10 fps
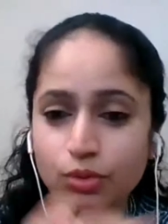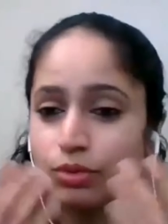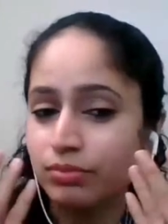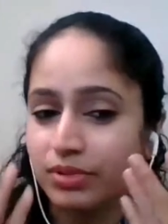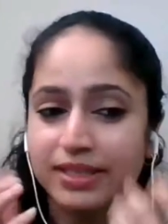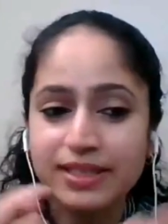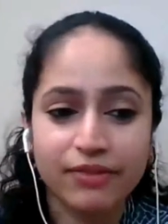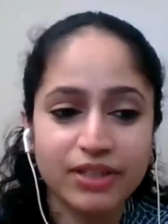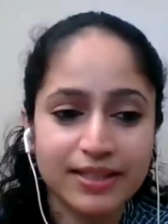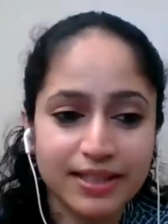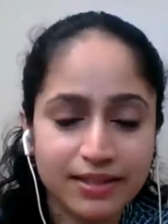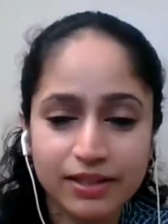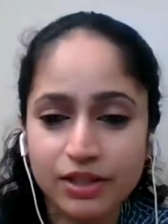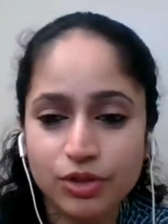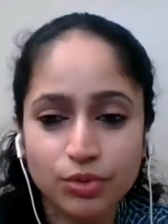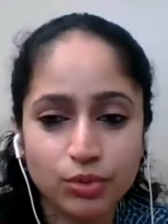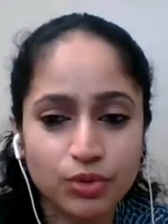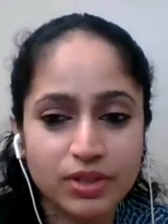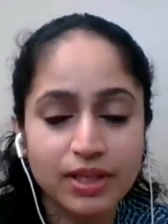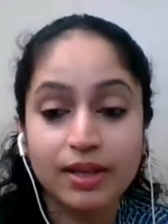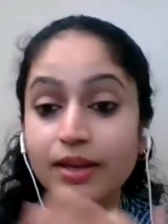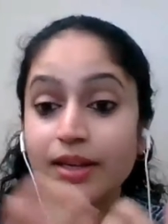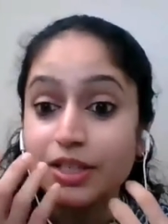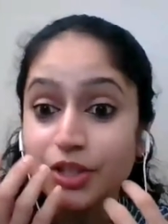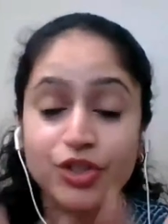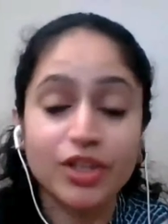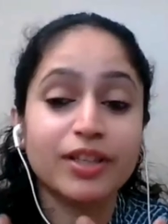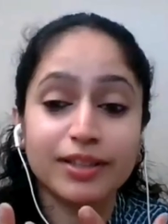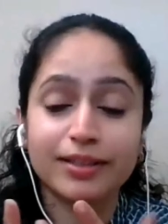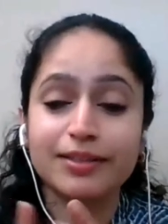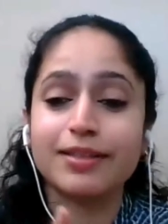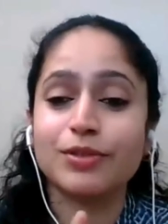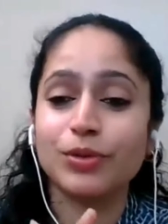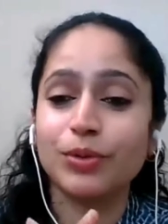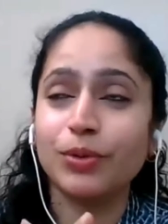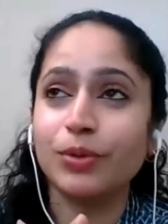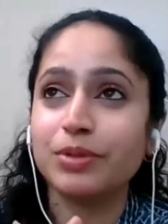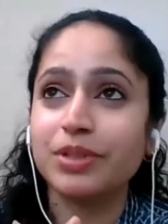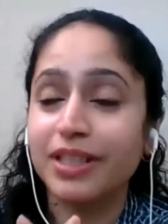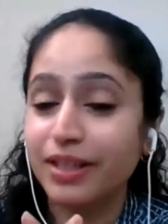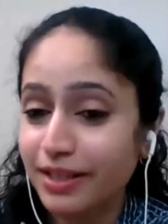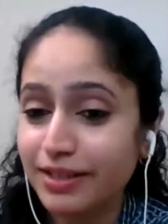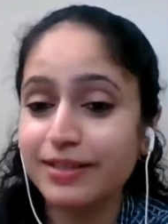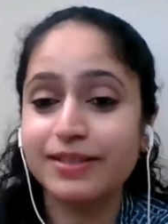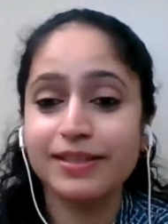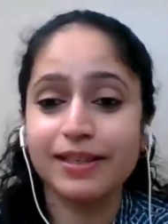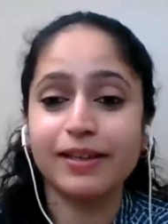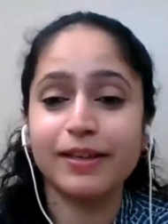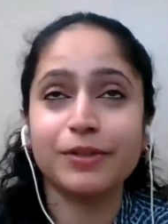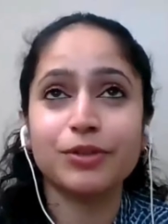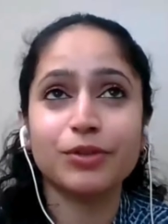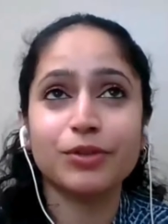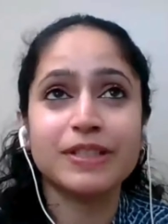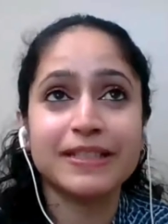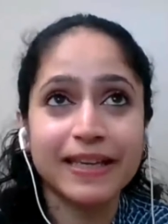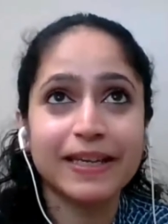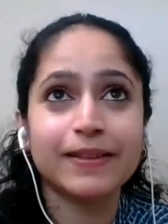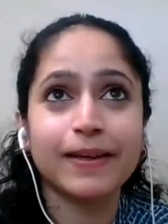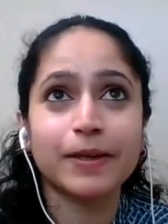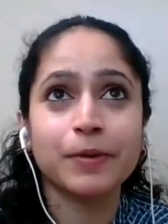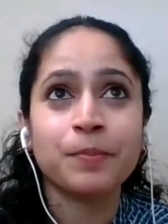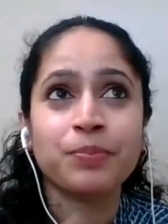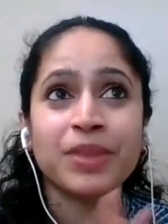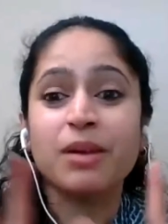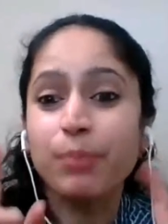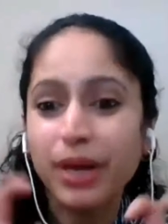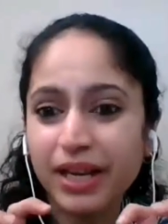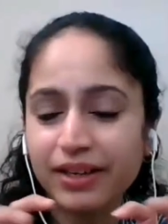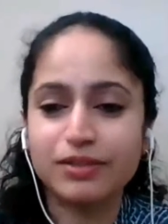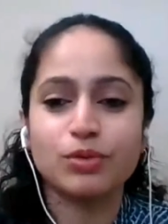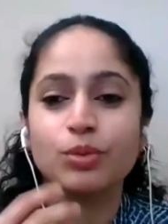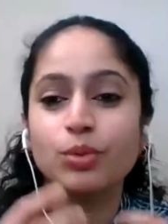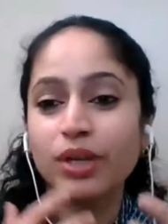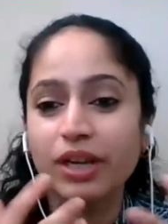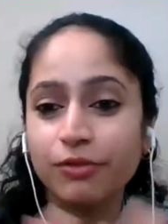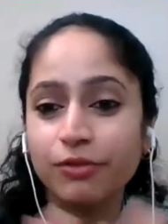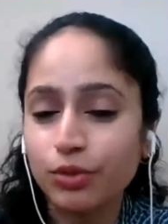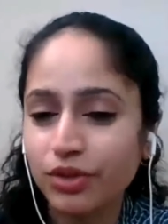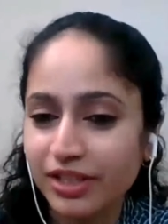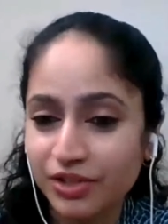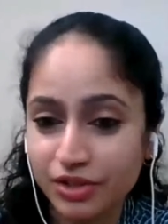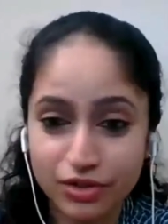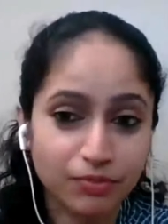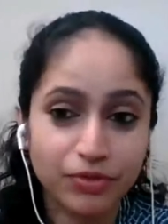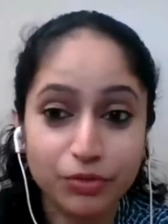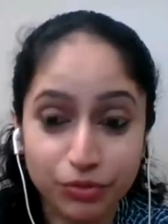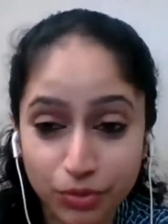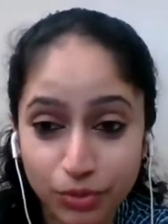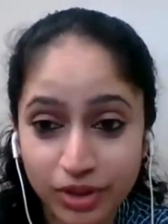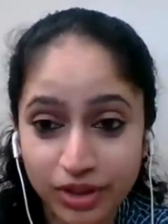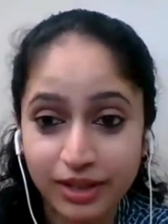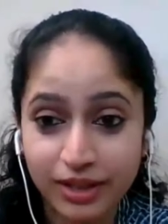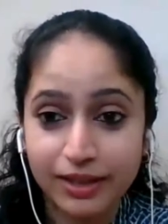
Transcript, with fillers: So kids having sensory issues, genetics. So studies, say that parents who don't have good relationship with food,